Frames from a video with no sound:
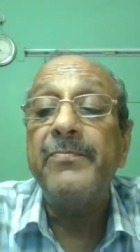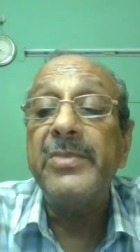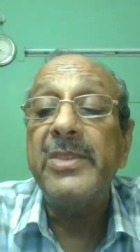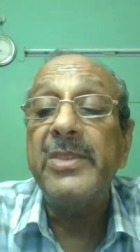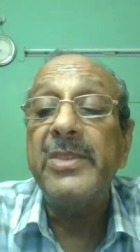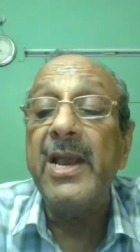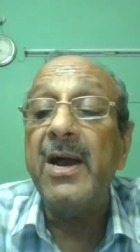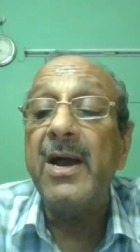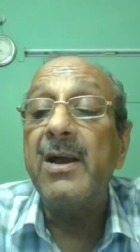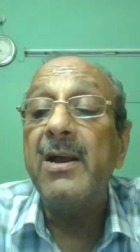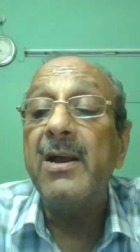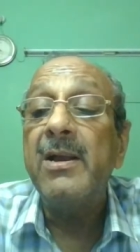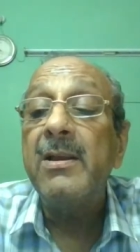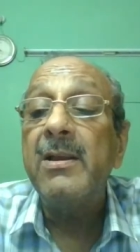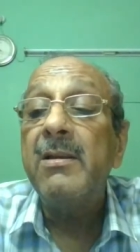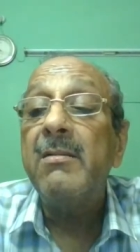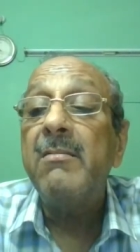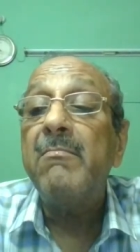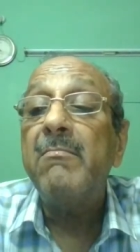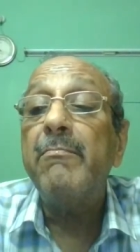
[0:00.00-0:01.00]
yeah,
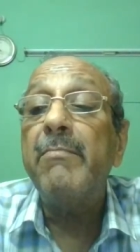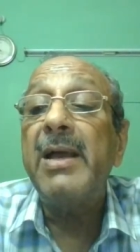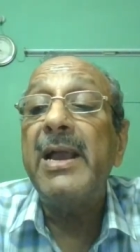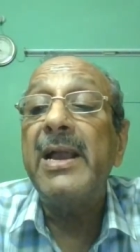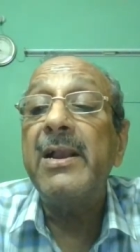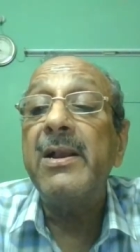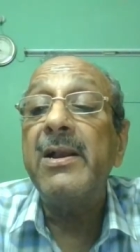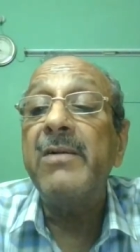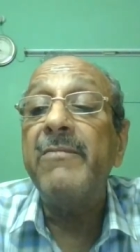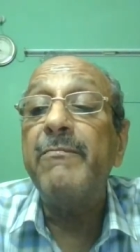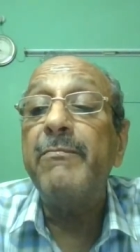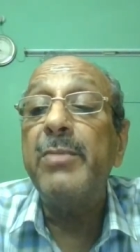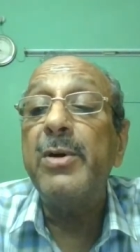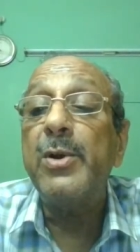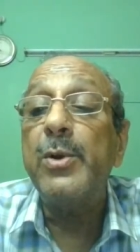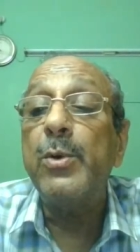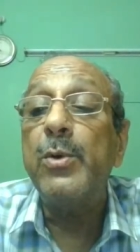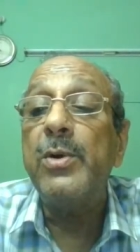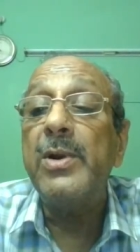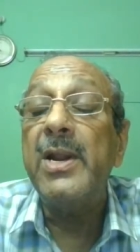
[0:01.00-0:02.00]
Bank of
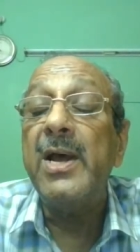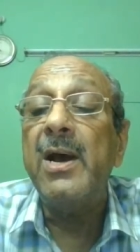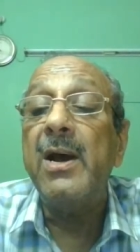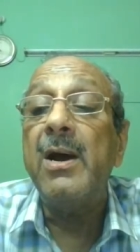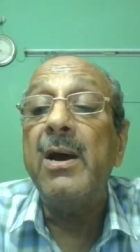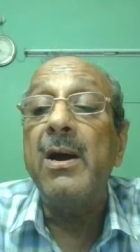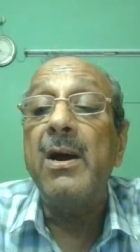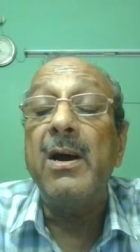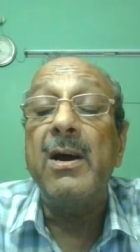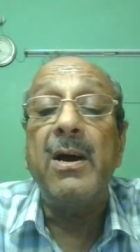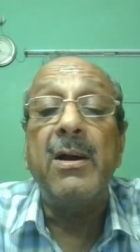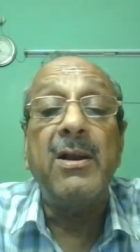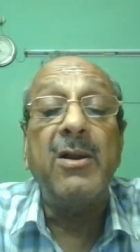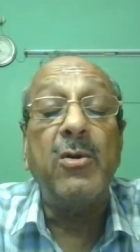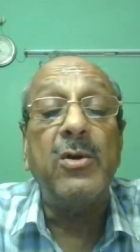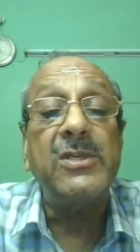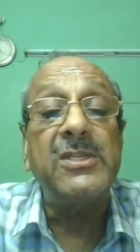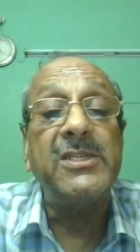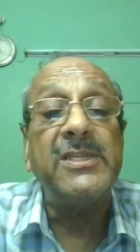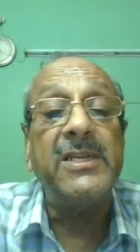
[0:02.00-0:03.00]
Baroda
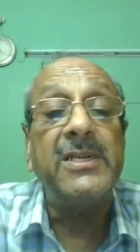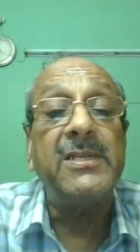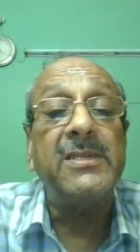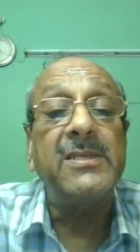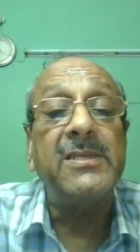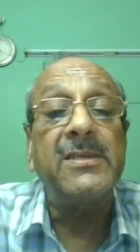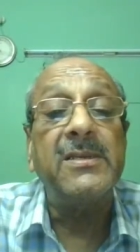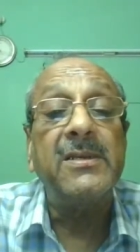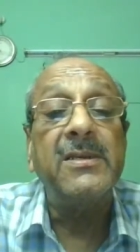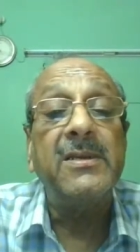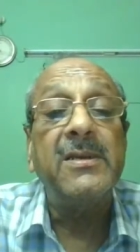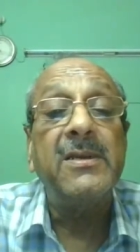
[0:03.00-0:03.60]
questions,